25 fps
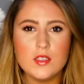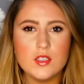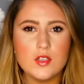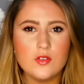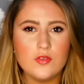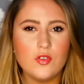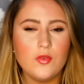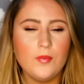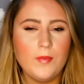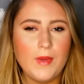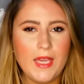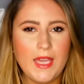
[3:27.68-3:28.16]
So
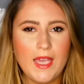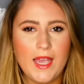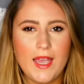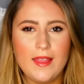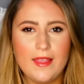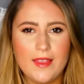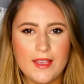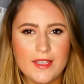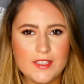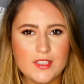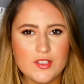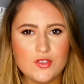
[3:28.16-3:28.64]
for me, I
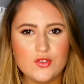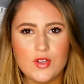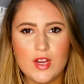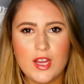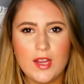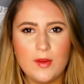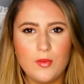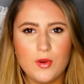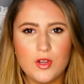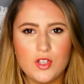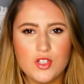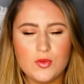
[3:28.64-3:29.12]
like to
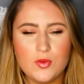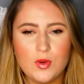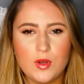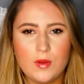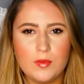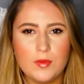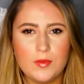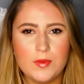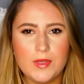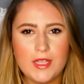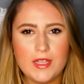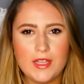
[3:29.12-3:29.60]
dry brush
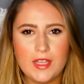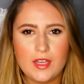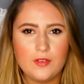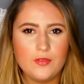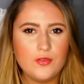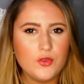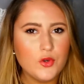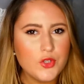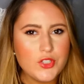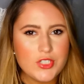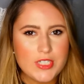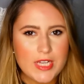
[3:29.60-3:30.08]
probably
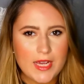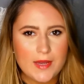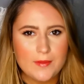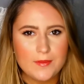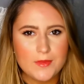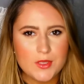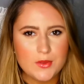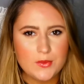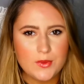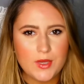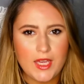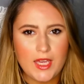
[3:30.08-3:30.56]
4
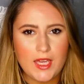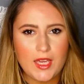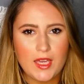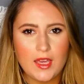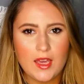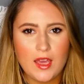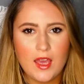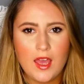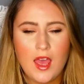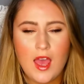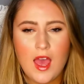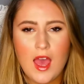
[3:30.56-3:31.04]
times a
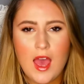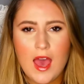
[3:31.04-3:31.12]
week.